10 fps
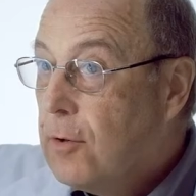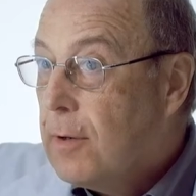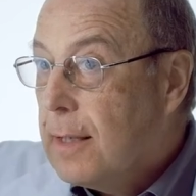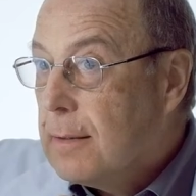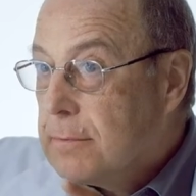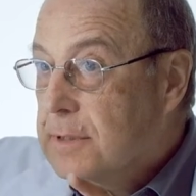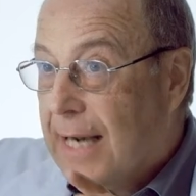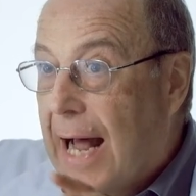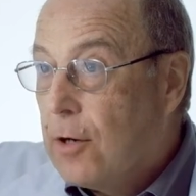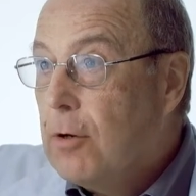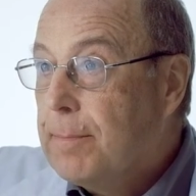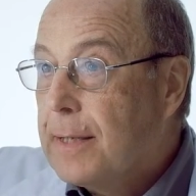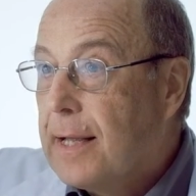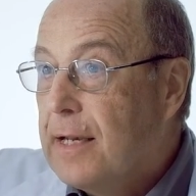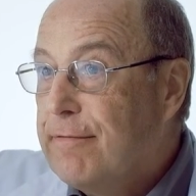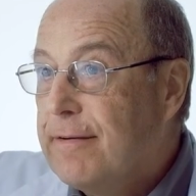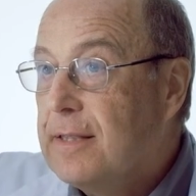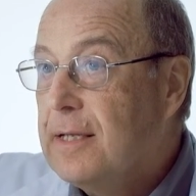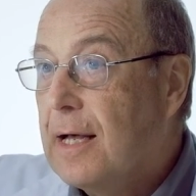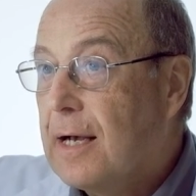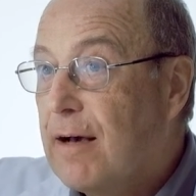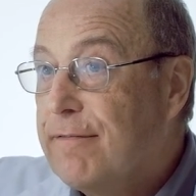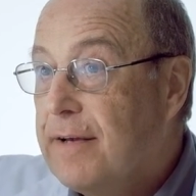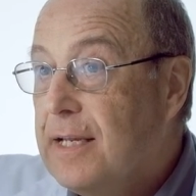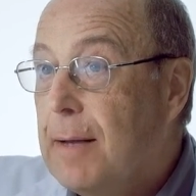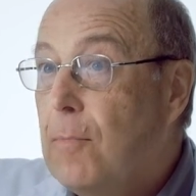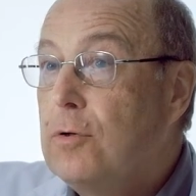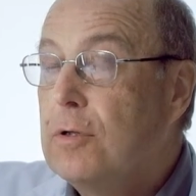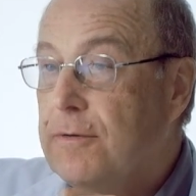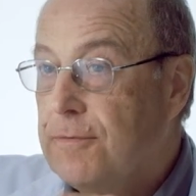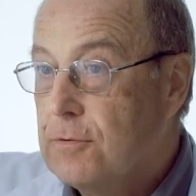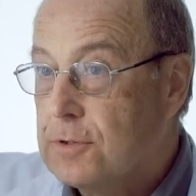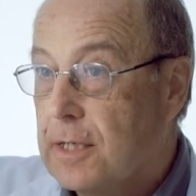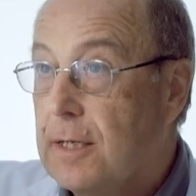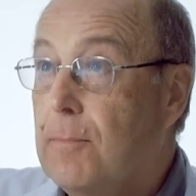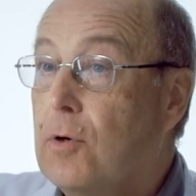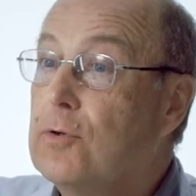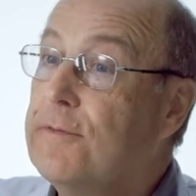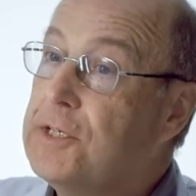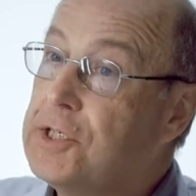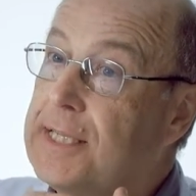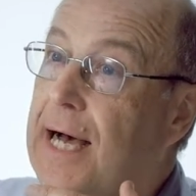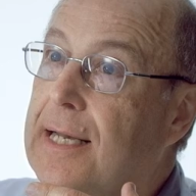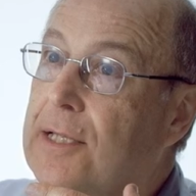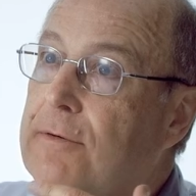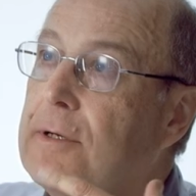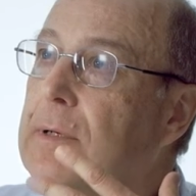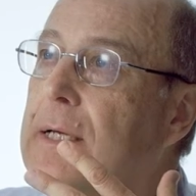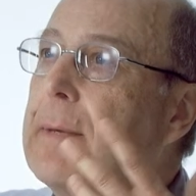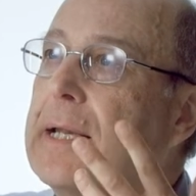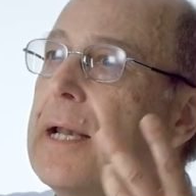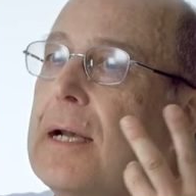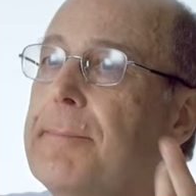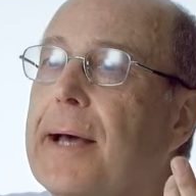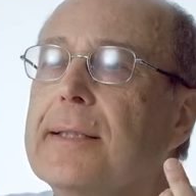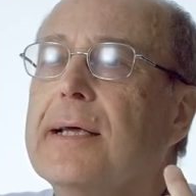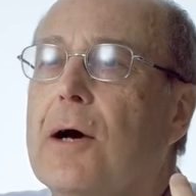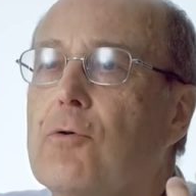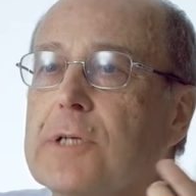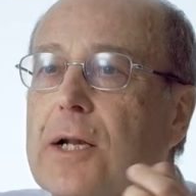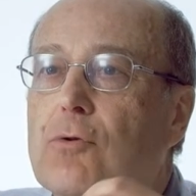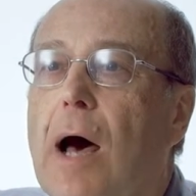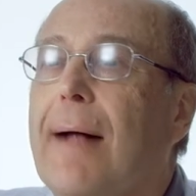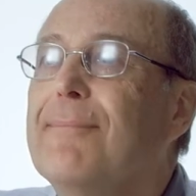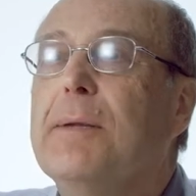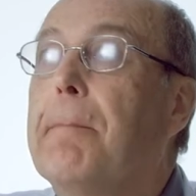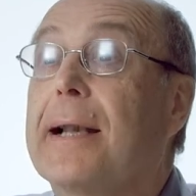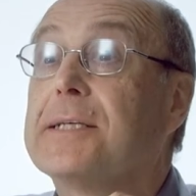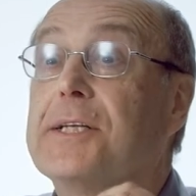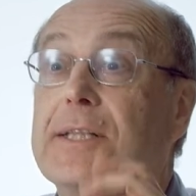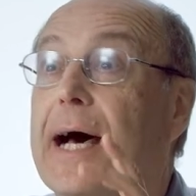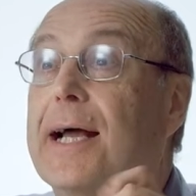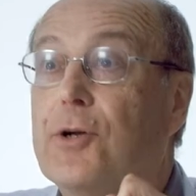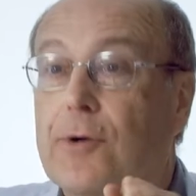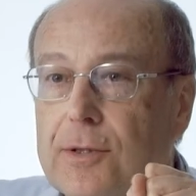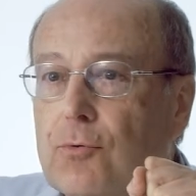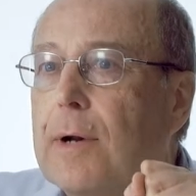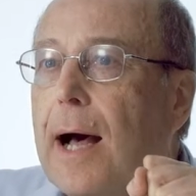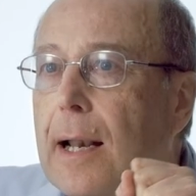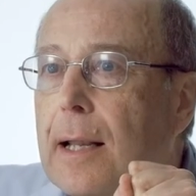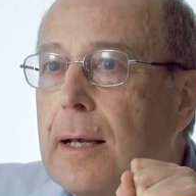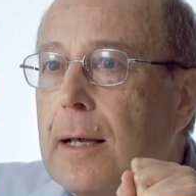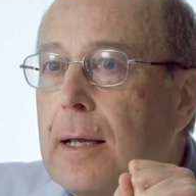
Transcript: It's no surprise, because caffeine is actually very common in the vegetable world, where plants use it as a kind of natural anti-parasite.